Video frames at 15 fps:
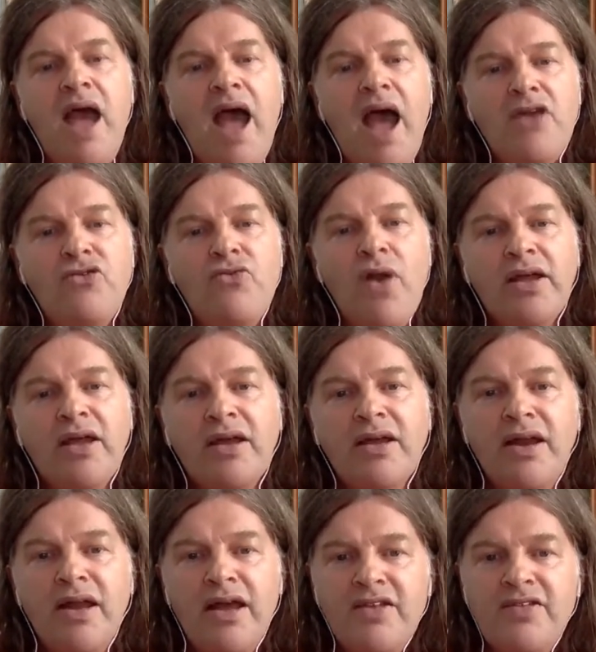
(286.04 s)
and
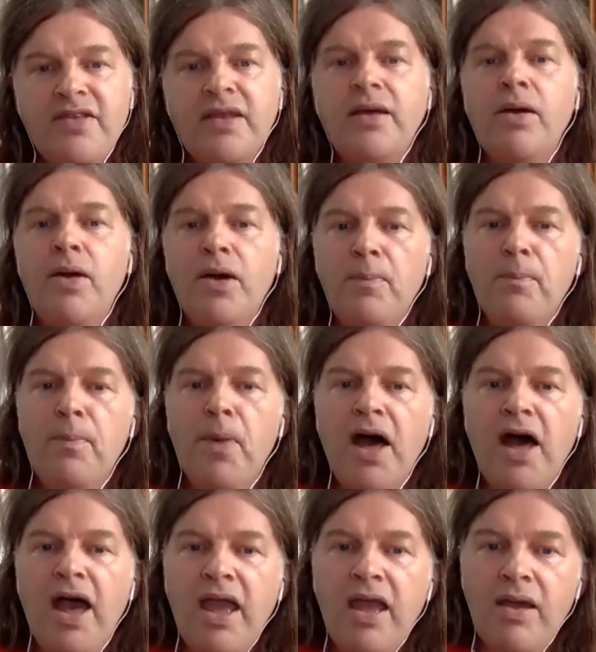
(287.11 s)
recognizing
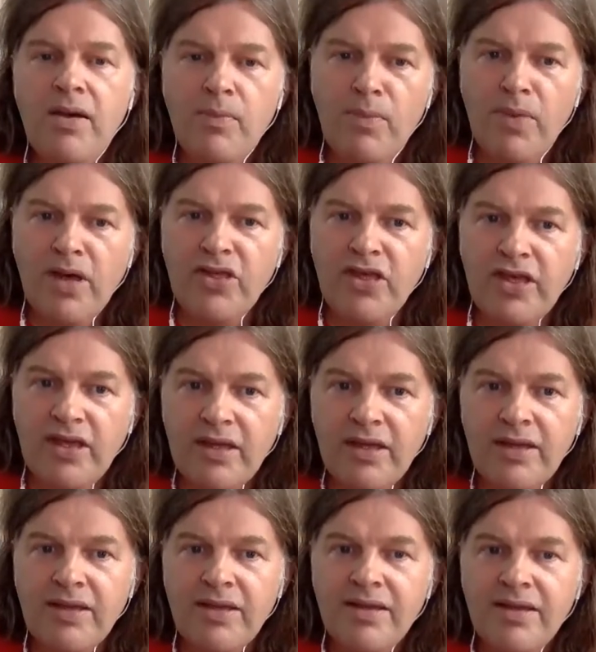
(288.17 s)
my mother
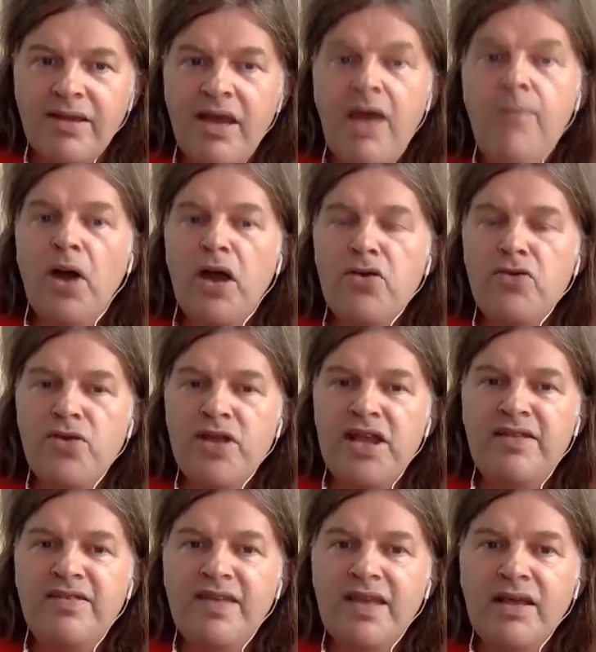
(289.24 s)
by
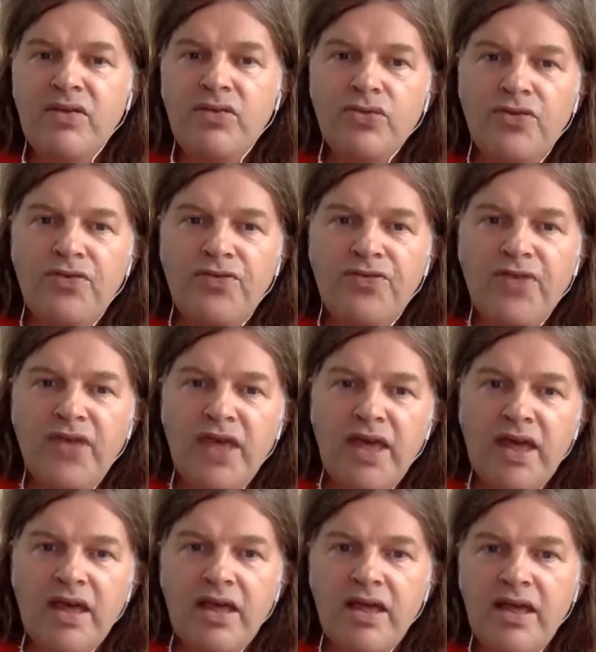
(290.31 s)
reading the
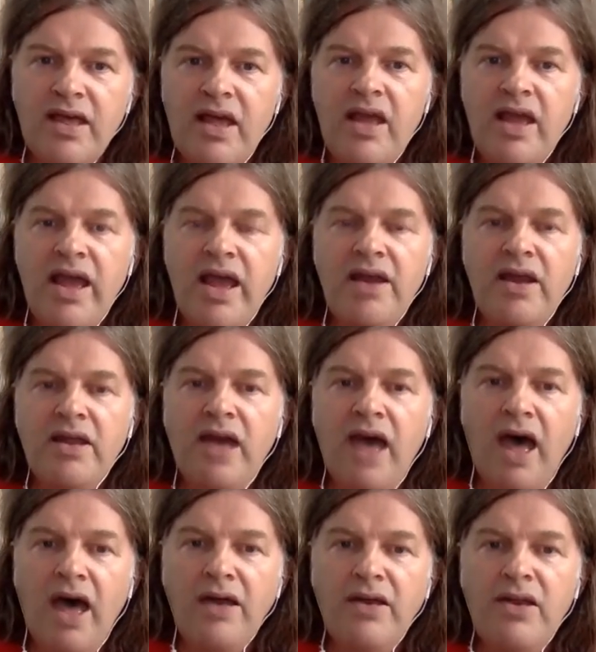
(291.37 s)
fear in an
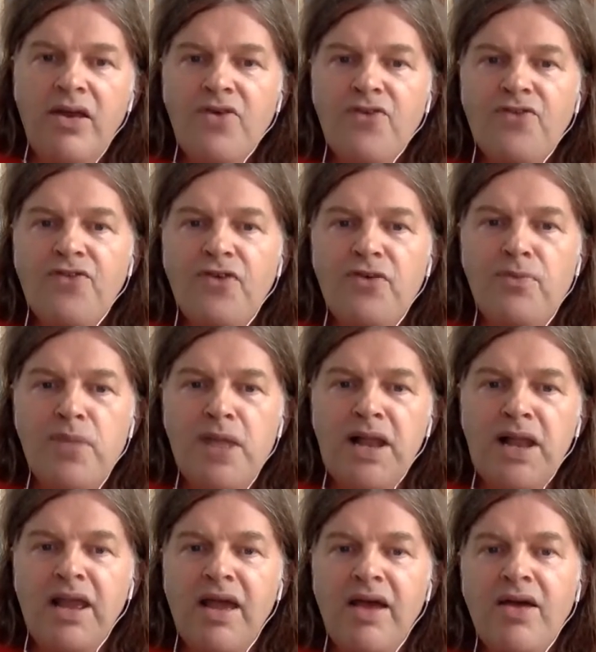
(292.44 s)

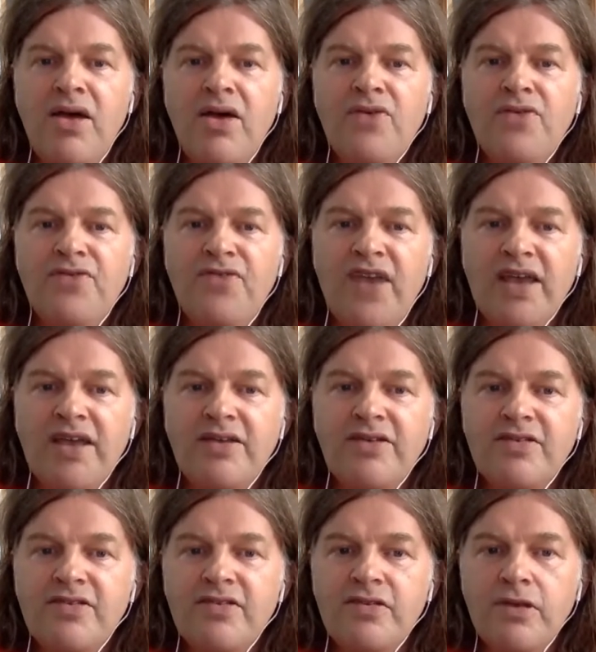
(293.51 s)
unfamiliar
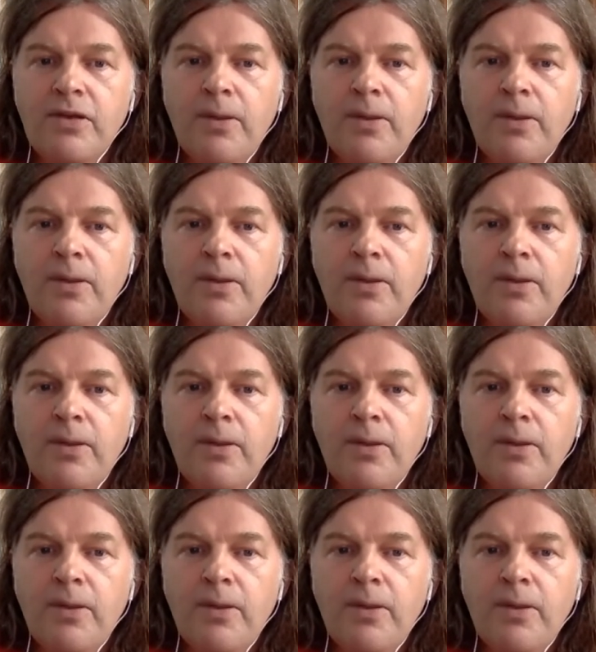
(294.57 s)
face.